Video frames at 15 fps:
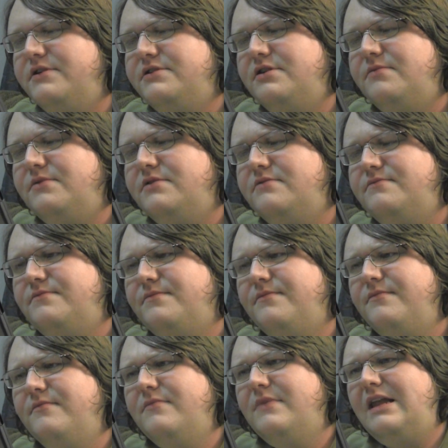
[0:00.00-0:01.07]
or something.
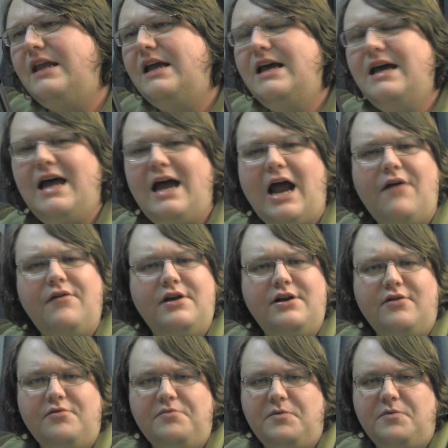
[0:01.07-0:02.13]
I really
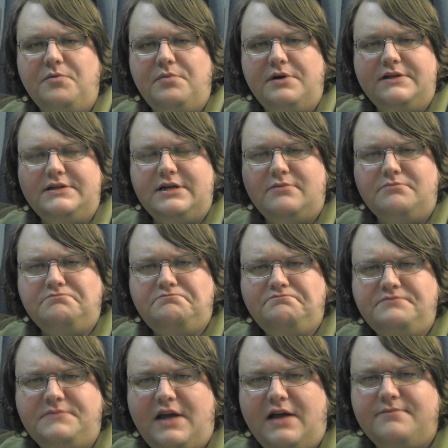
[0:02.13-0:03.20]
don't remember. But, um,
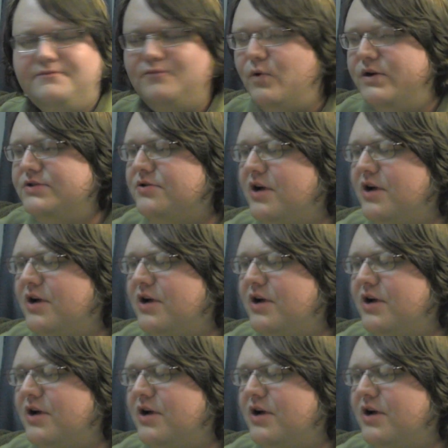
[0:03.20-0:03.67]
yeah, Wes